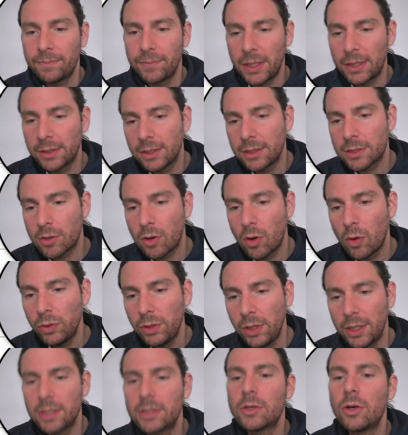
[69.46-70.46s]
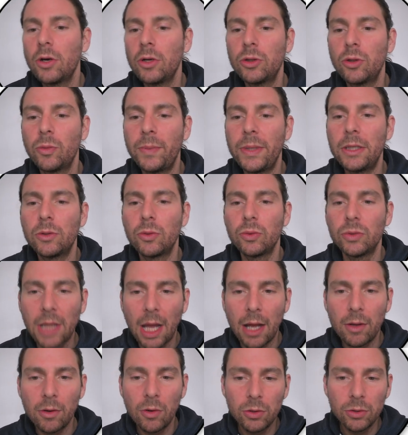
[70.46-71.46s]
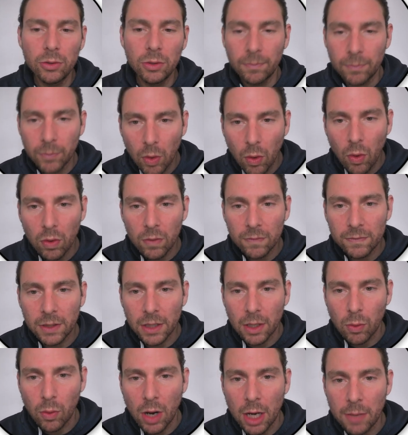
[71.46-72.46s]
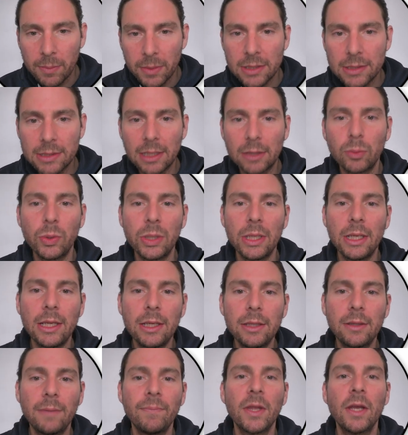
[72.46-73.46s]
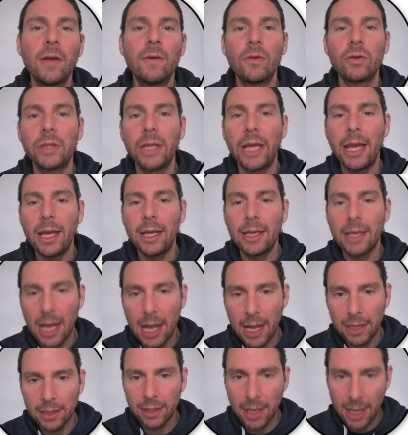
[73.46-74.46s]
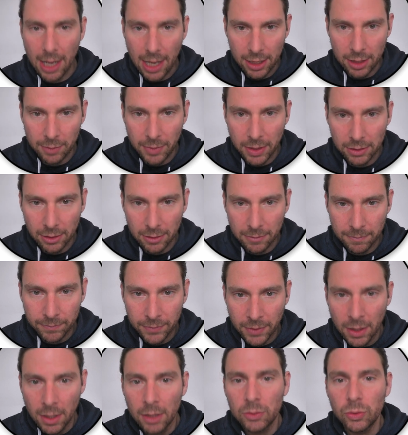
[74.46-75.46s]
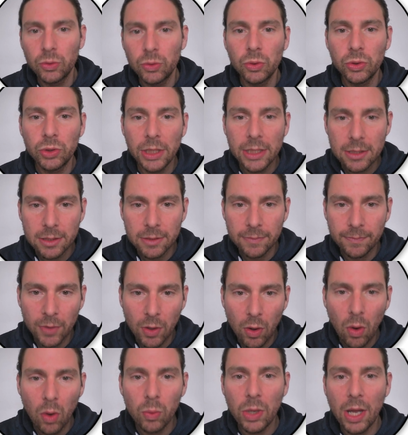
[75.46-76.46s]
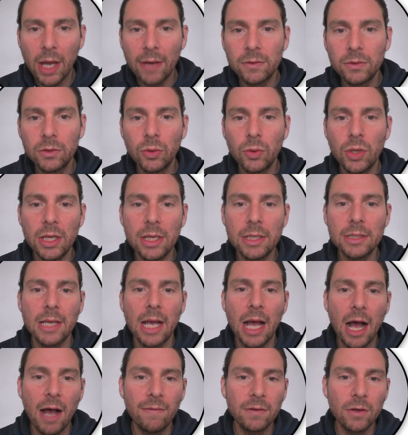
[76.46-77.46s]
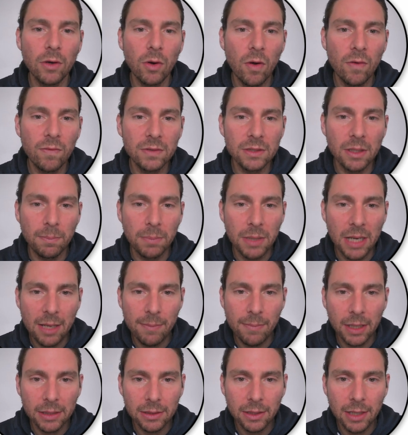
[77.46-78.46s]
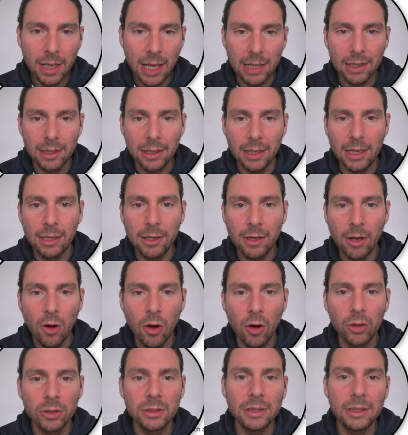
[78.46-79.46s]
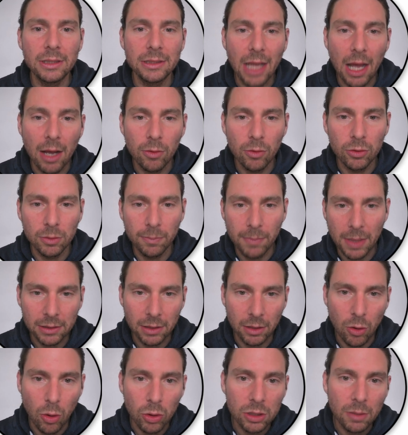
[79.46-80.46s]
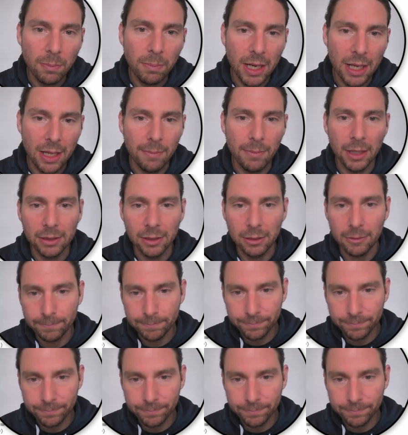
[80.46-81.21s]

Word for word: in this code is going to be to download all of the requirements that we need for the AI animator. To do this, all we have to do is hover over the play button and click on the download button or the play button.